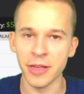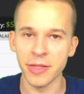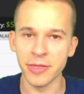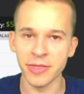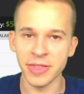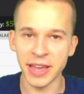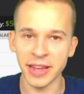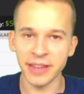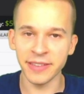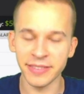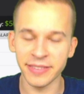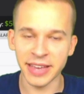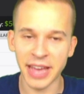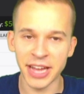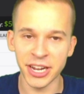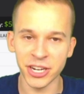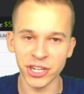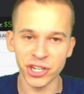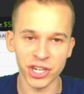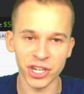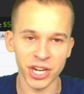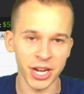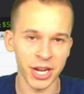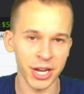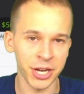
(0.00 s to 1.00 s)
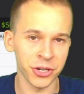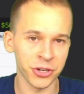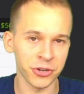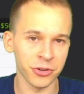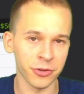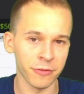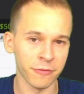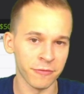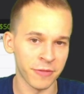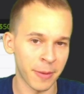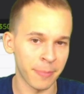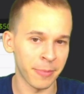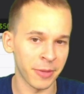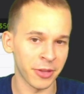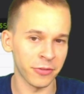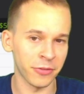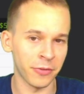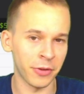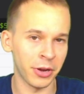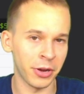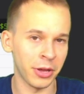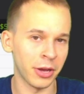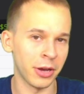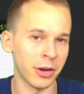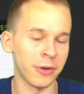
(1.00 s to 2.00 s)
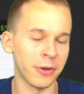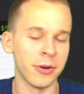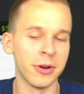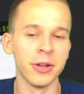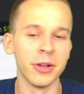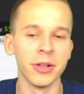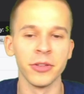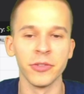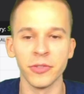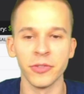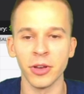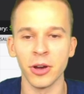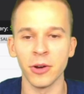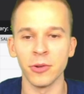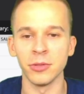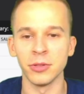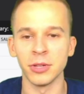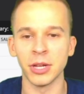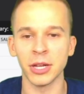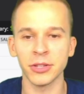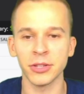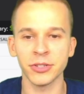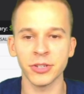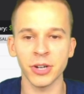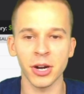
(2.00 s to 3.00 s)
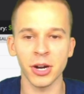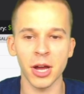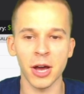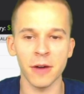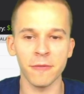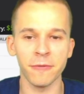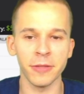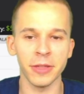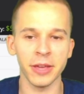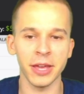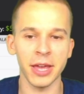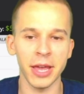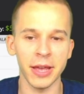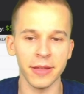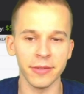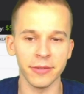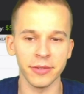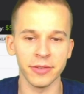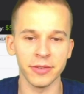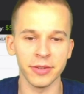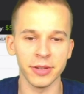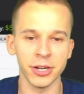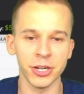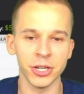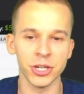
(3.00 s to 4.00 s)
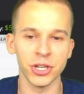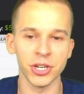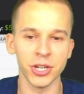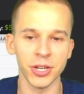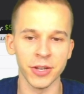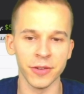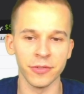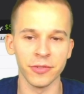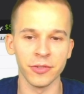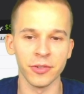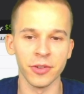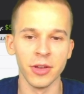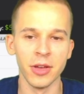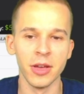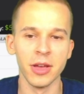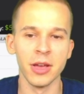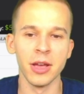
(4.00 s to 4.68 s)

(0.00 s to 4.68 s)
Things can change from this video. So let's start off with the Kansas City Chiefs.